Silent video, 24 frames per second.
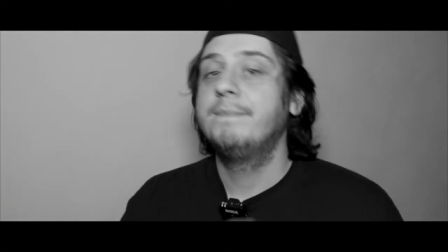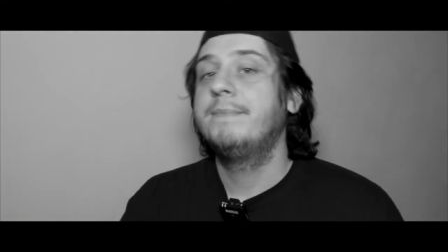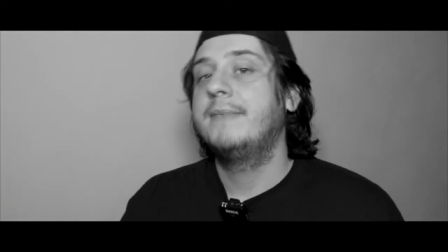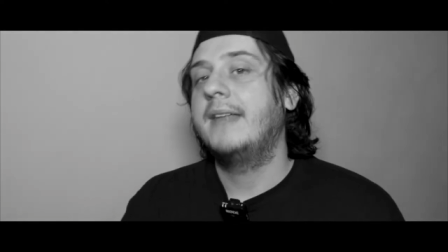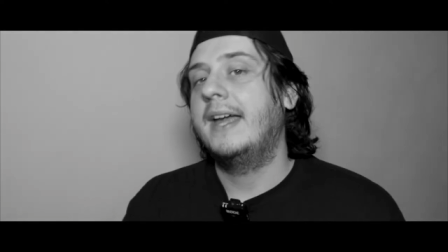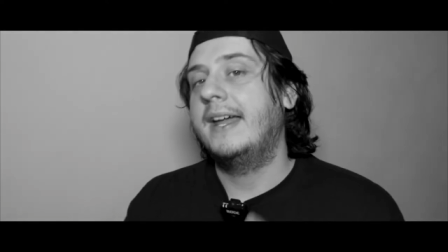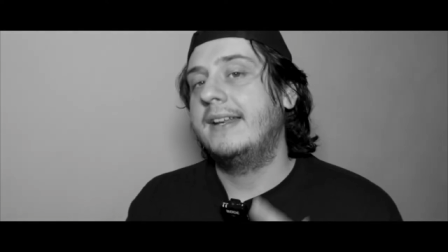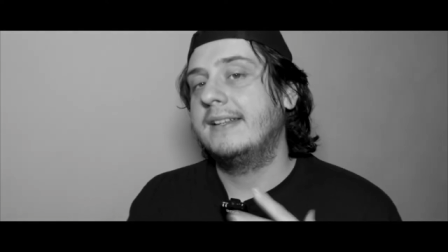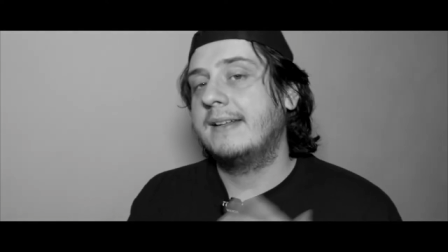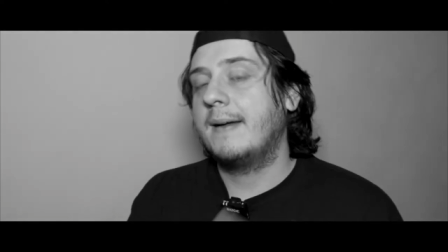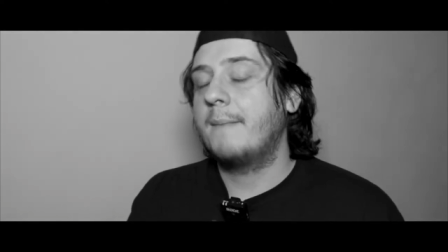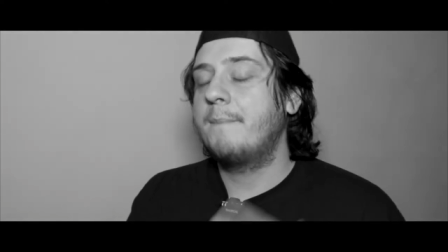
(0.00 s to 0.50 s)

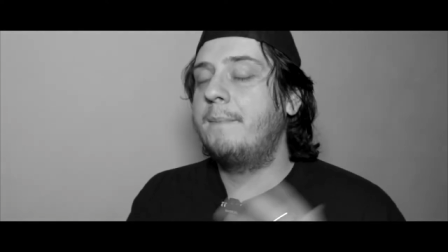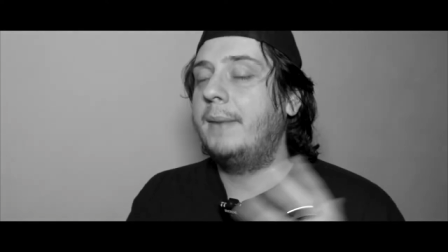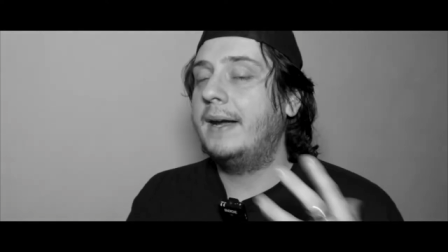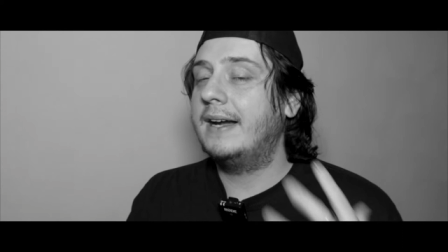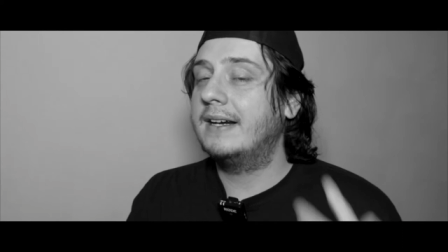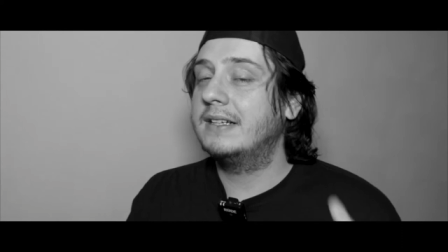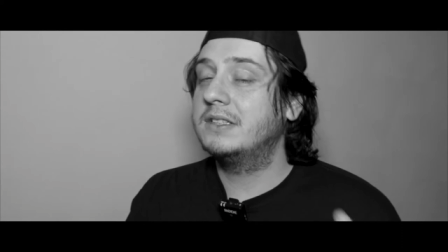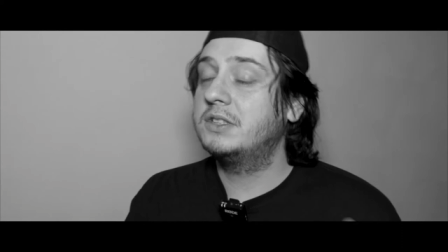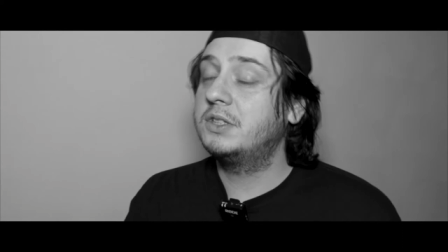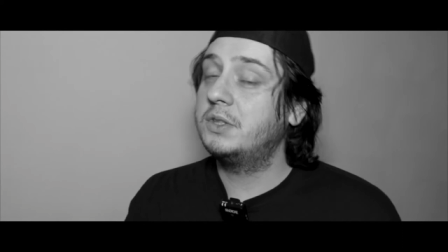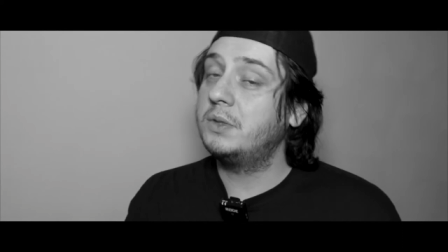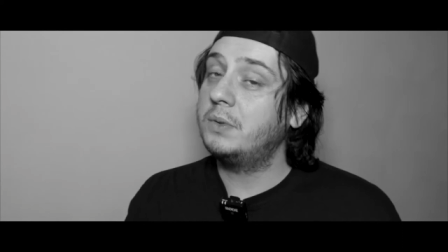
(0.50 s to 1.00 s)
And
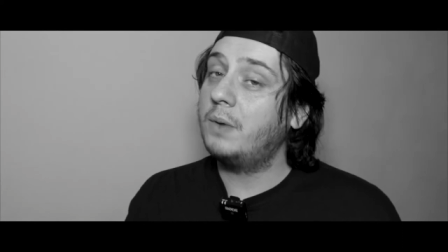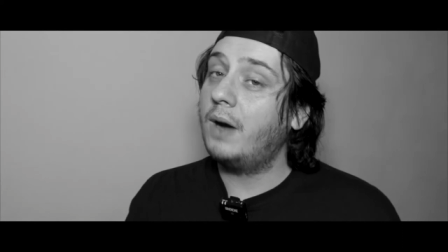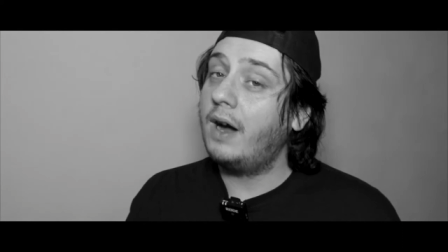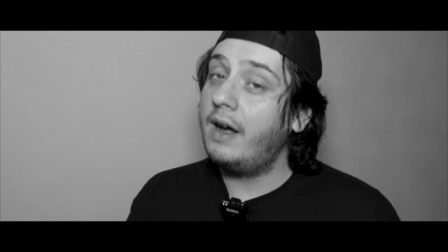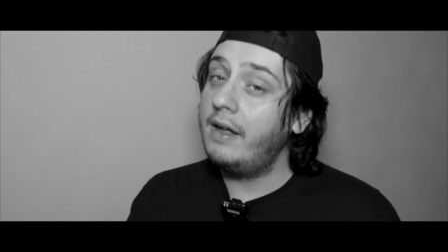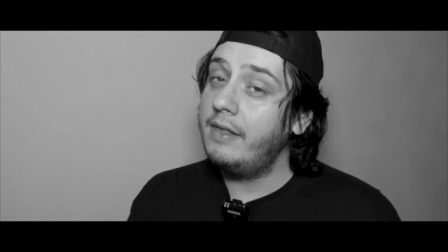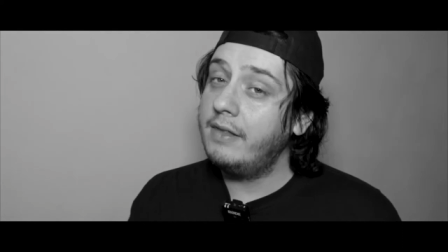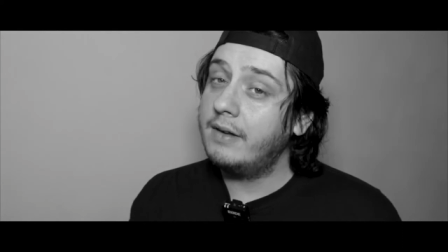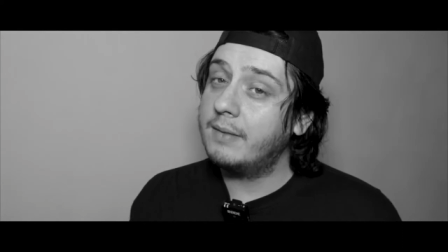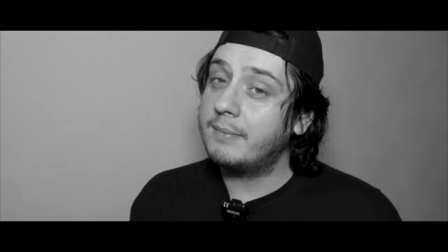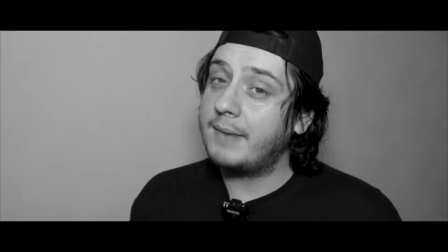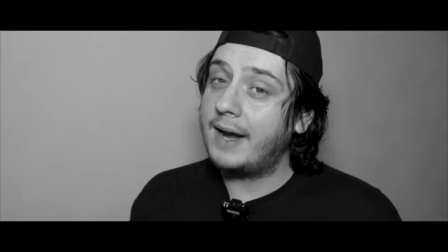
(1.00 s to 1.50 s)
compared to
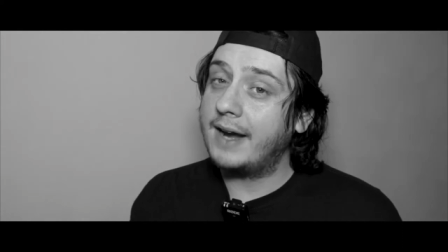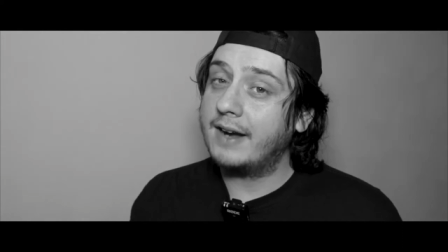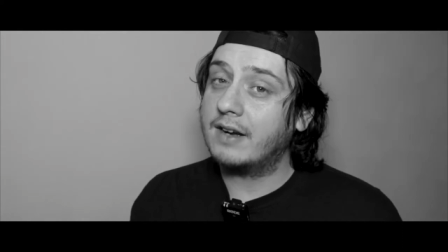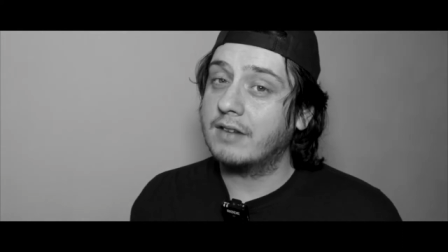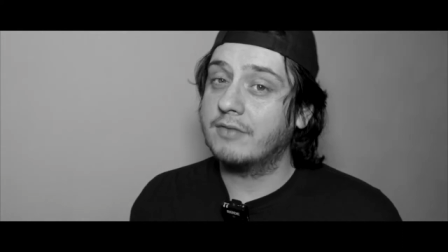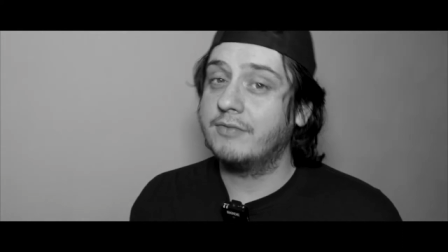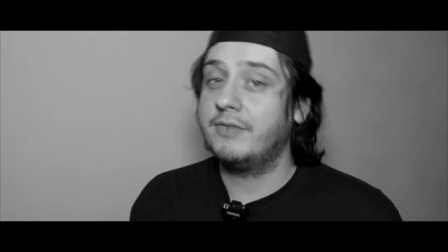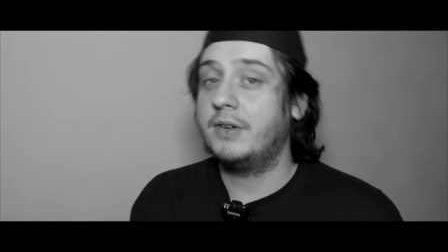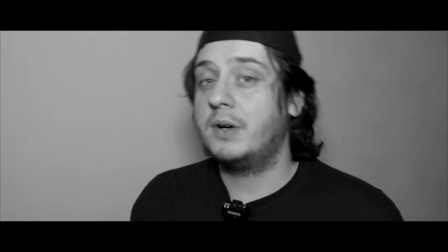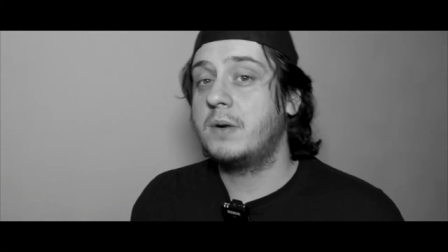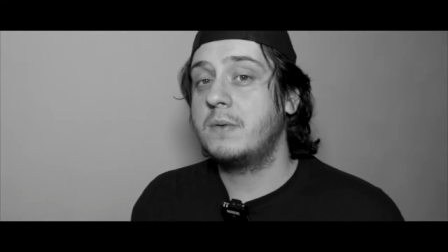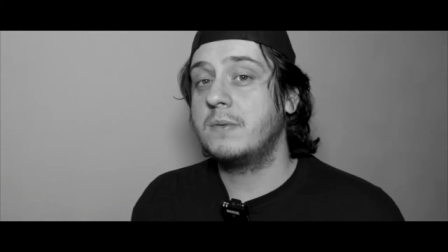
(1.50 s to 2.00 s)
other
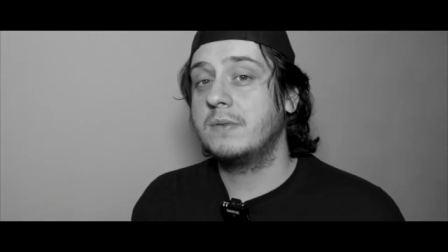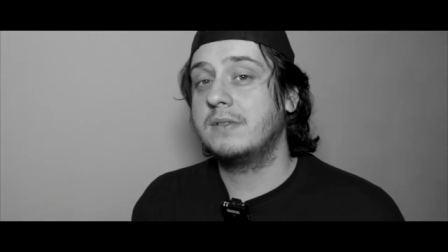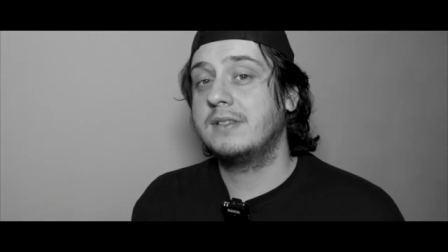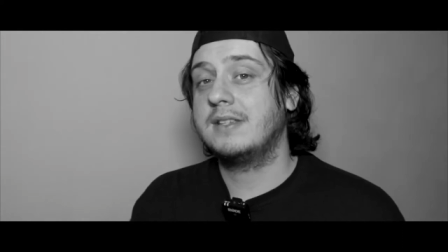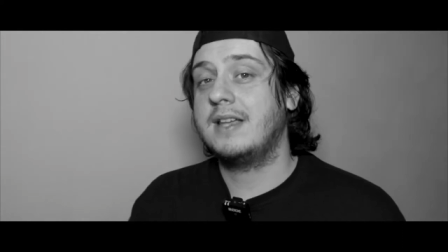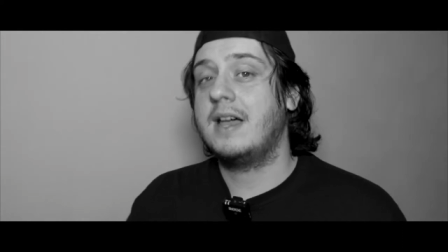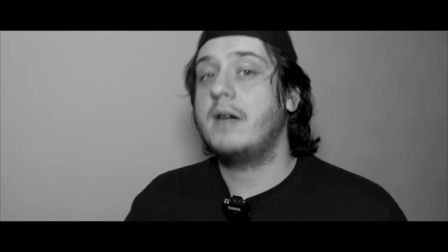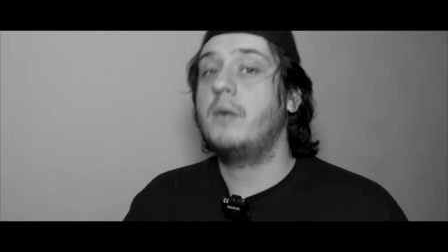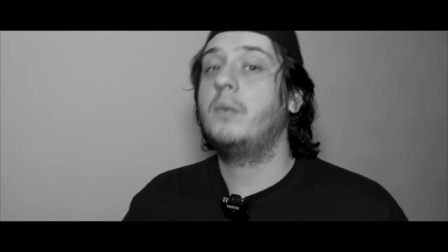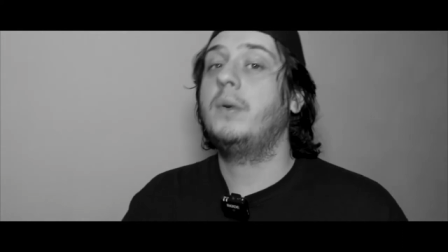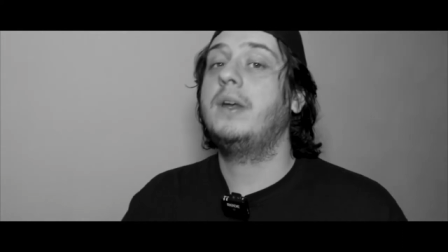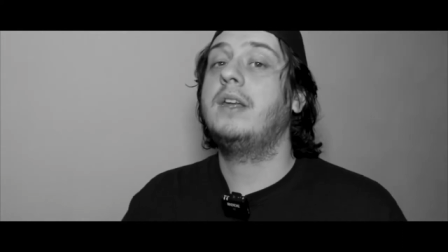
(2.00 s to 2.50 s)
microphones
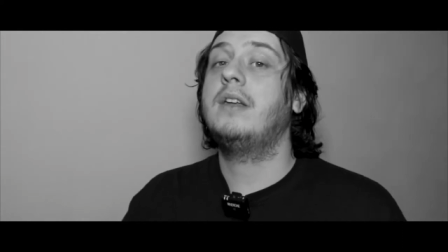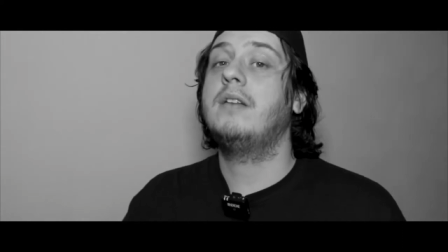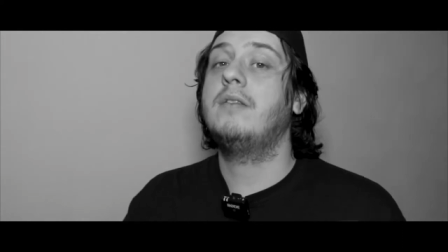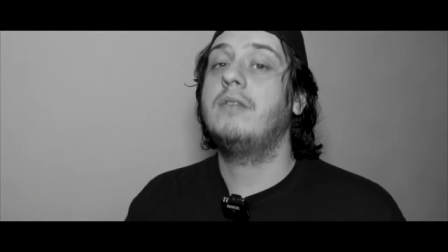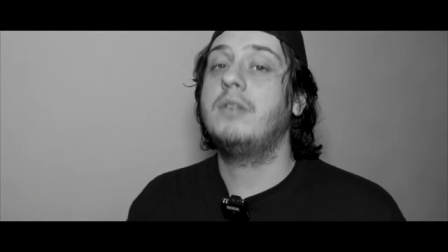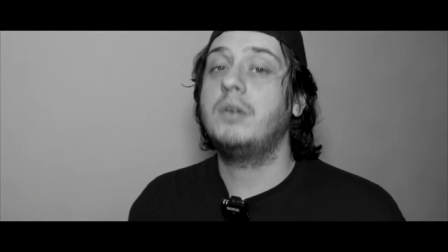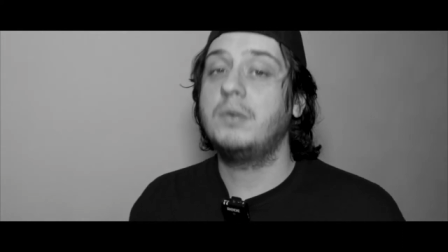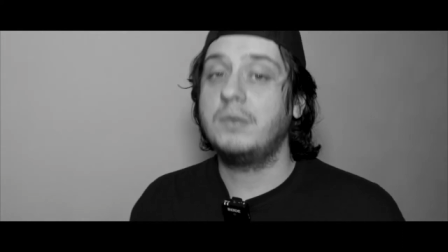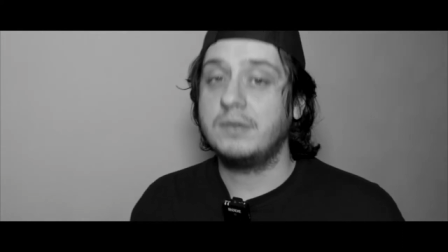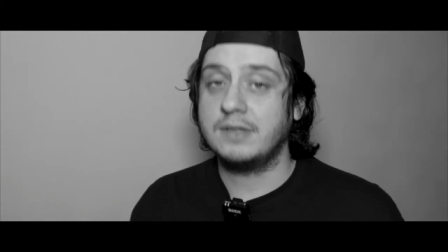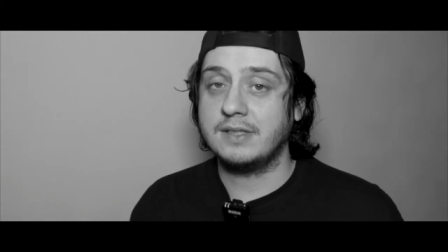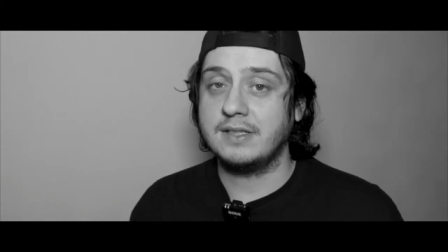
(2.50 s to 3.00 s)
that we've
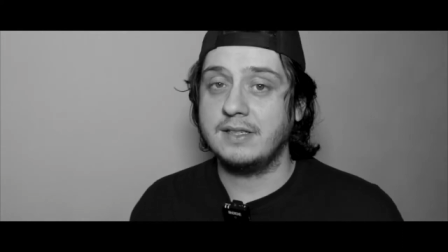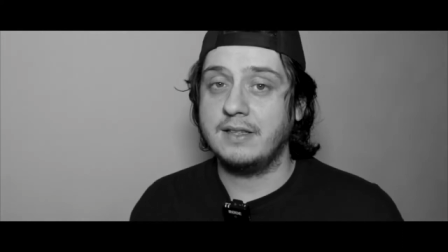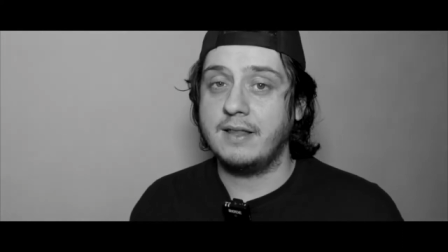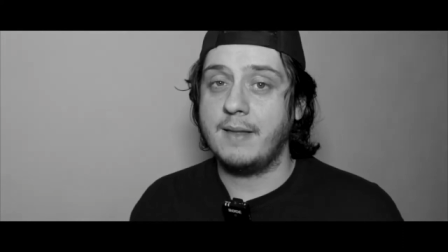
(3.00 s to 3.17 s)
used in